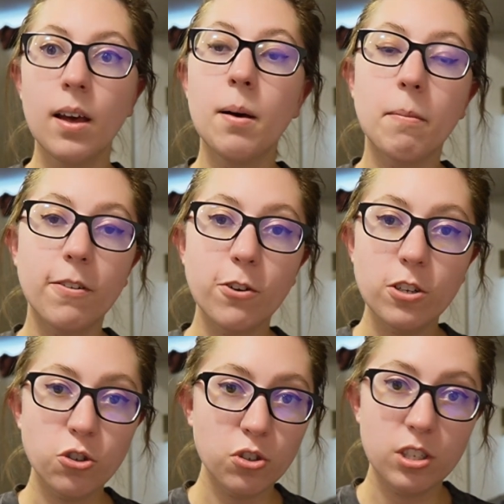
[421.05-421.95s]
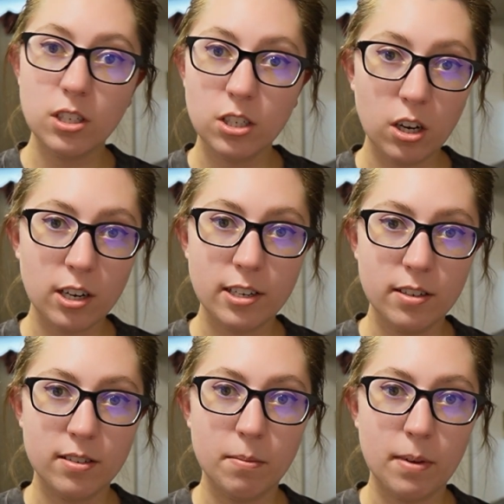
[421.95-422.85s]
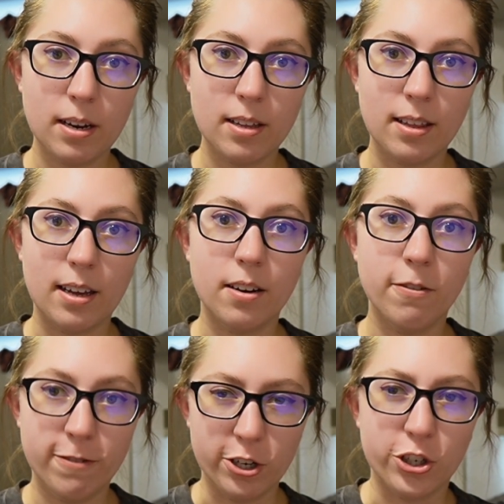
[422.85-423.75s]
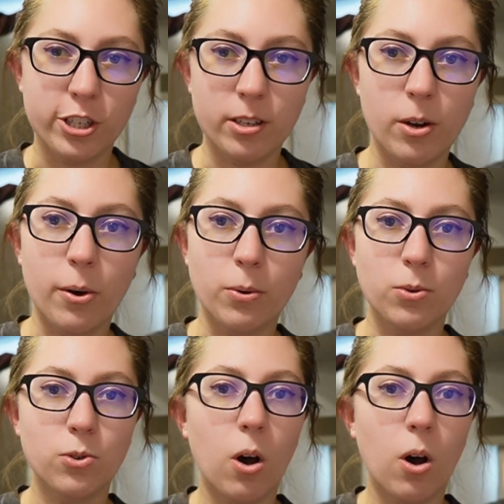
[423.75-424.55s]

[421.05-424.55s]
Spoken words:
But if you're interested in talking to somebody that officially knows